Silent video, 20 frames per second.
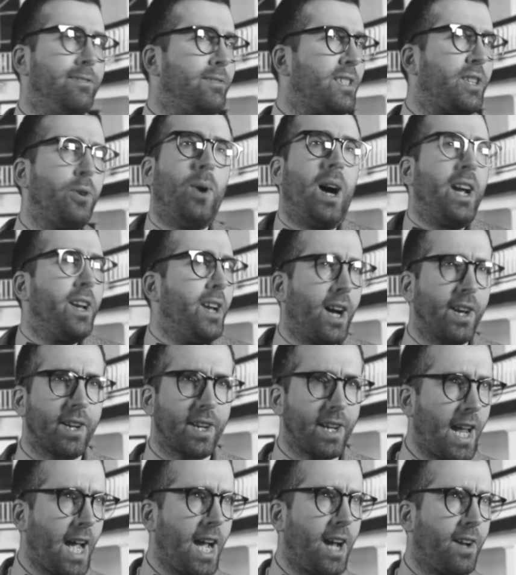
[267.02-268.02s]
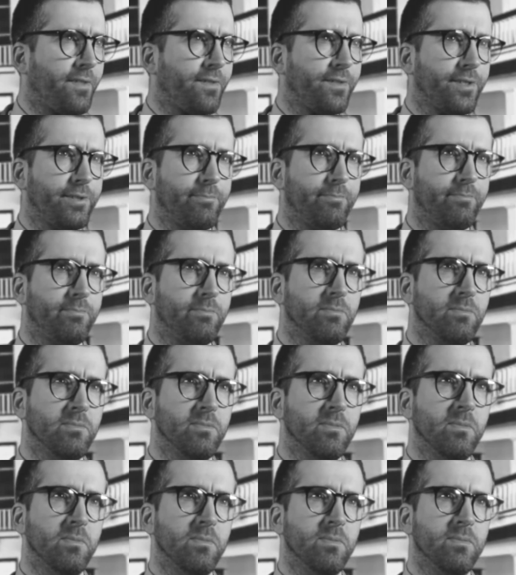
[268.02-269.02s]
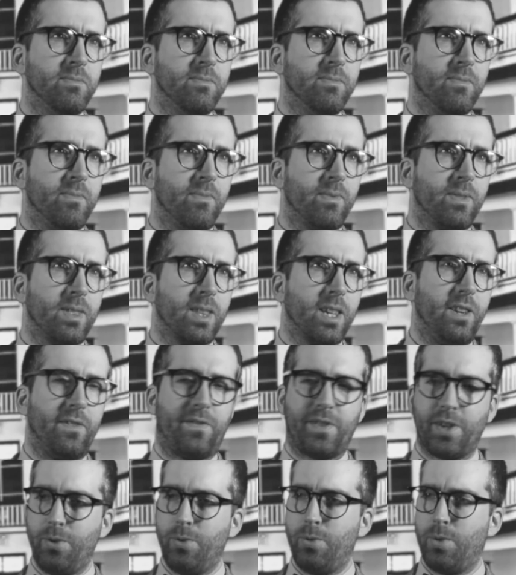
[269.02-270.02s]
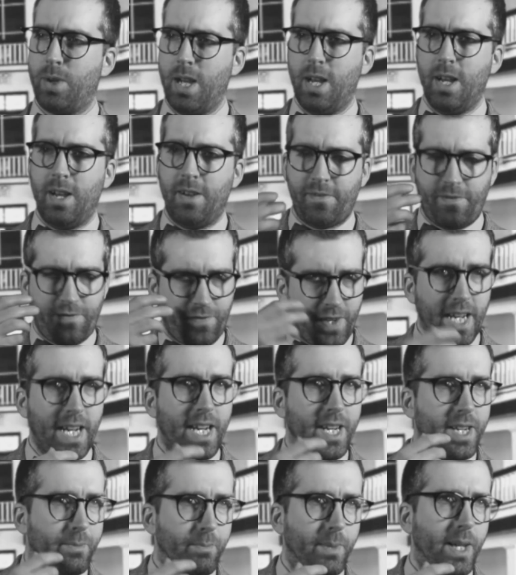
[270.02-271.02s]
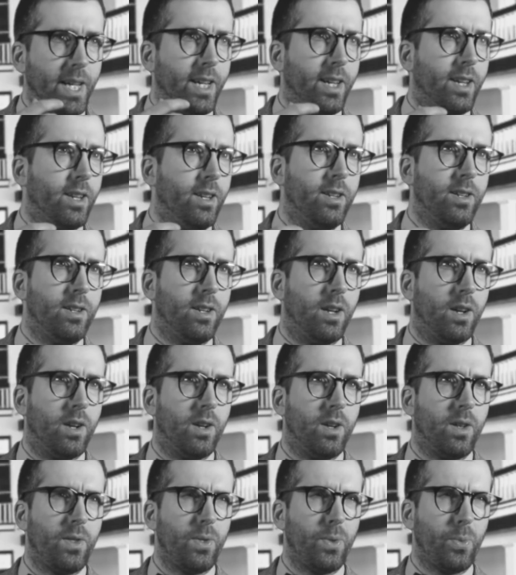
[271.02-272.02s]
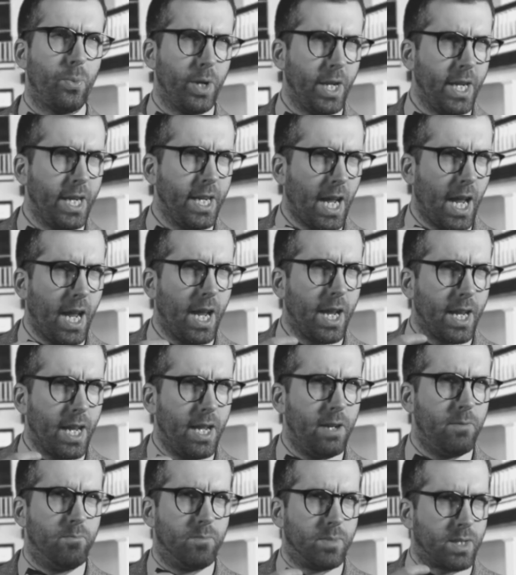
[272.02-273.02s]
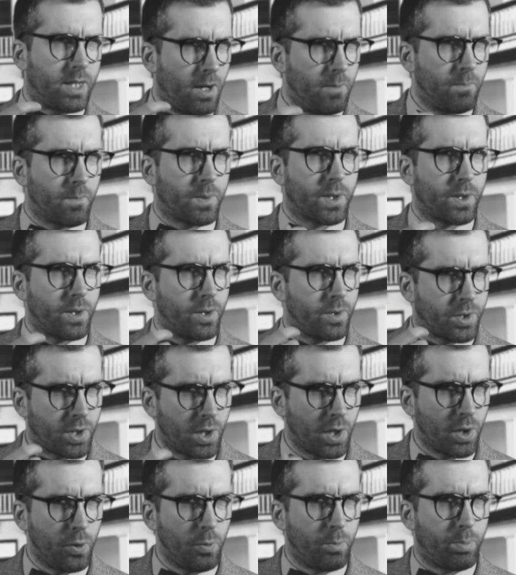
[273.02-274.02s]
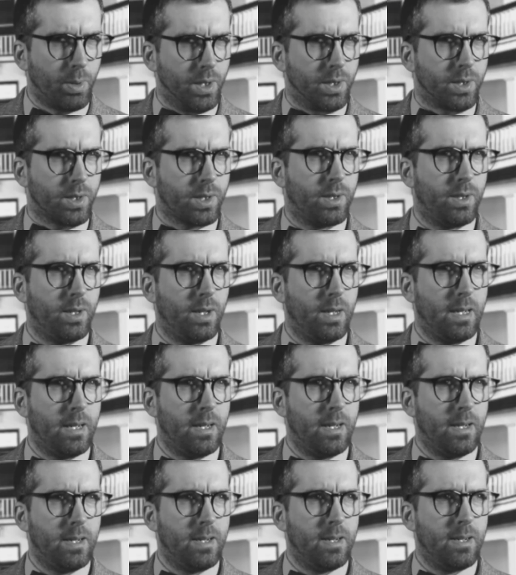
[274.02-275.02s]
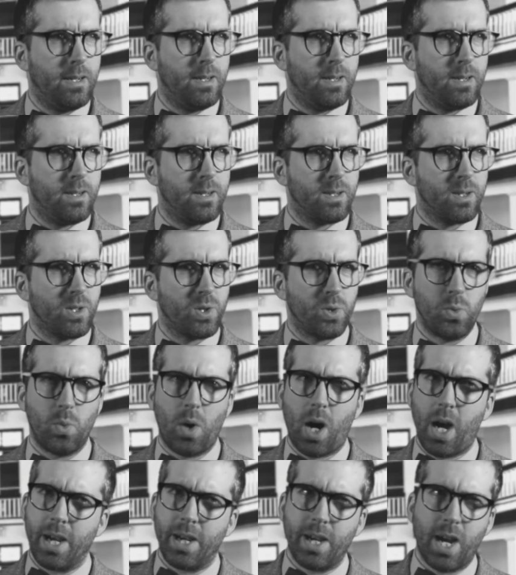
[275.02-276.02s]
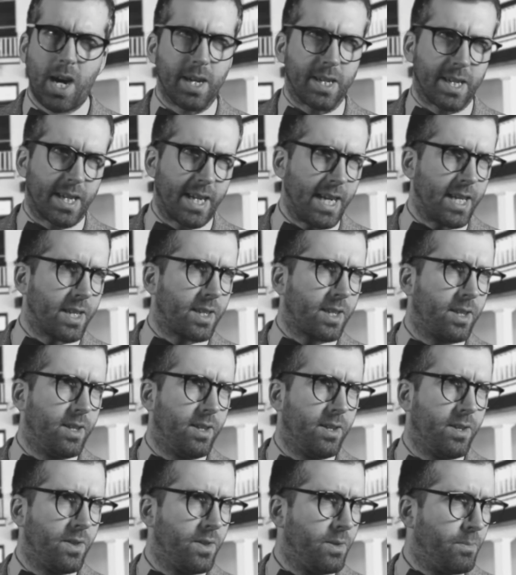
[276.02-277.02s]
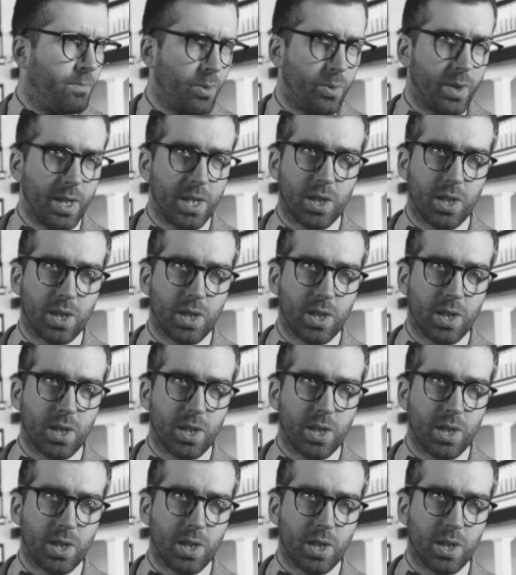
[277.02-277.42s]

do I not laugh? If you feed me 3 a.m. dumpster chalupas, do I not get the booty